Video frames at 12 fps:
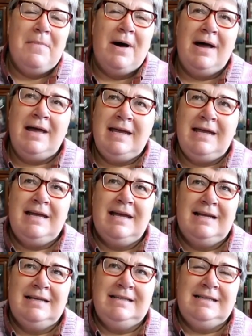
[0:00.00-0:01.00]

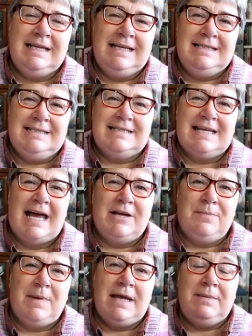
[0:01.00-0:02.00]
My niece
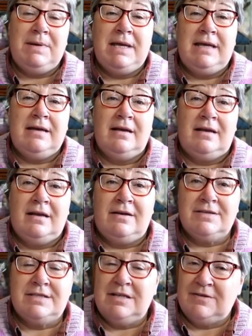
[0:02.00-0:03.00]
had a baby
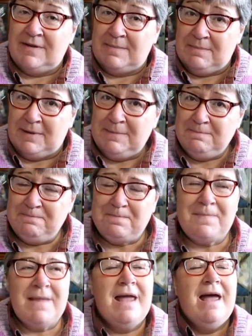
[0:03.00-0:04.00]
last November
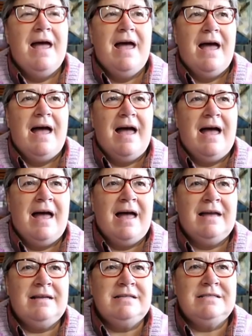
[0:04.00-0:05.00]

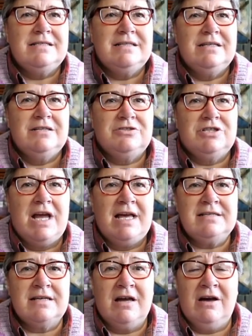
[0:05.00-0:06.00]
and she
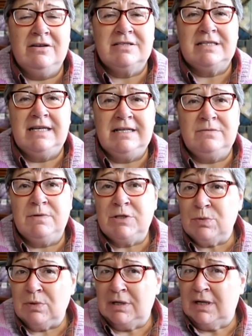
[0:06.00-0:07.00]
has a car seat
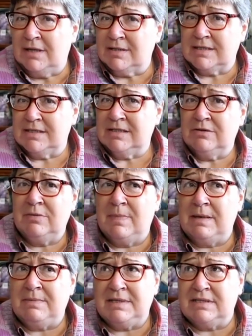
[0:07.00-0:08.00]
which will last until the
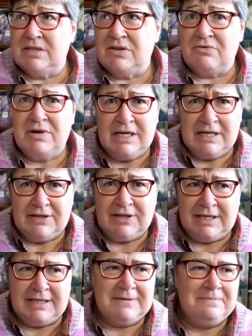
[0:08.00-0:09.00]
baby's three, I
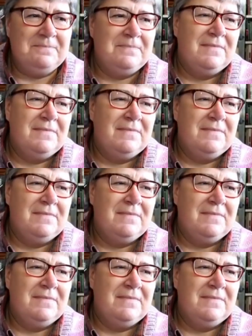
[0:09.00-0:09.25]
think.